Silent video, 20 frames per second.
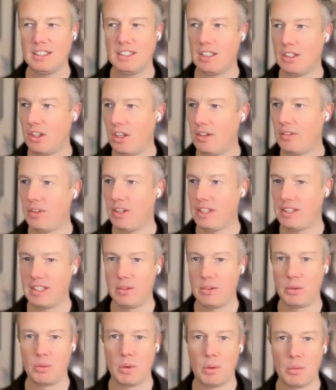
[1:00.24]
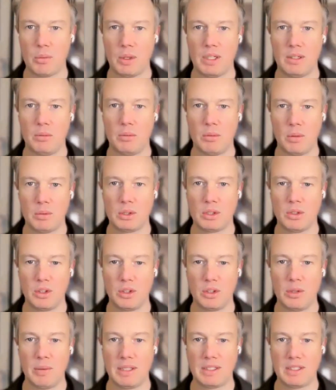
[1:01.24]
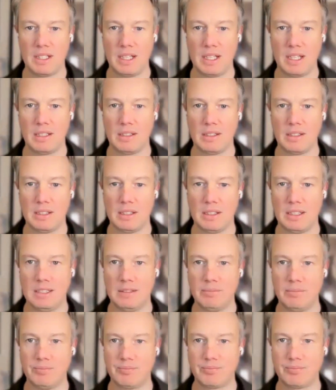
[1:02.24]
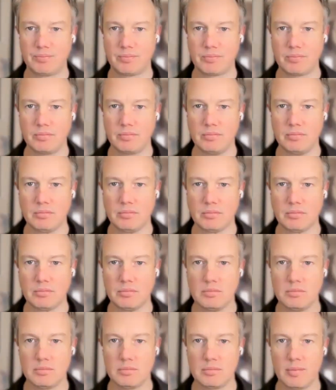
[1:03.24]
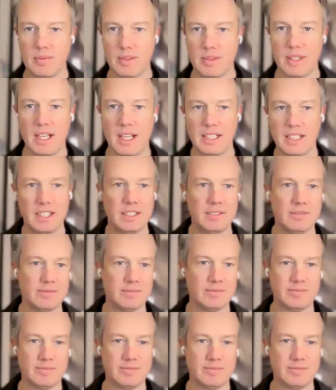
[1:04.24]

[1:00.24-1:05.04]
in a lot, I think, with what we're talking about today. Hi, Nikki.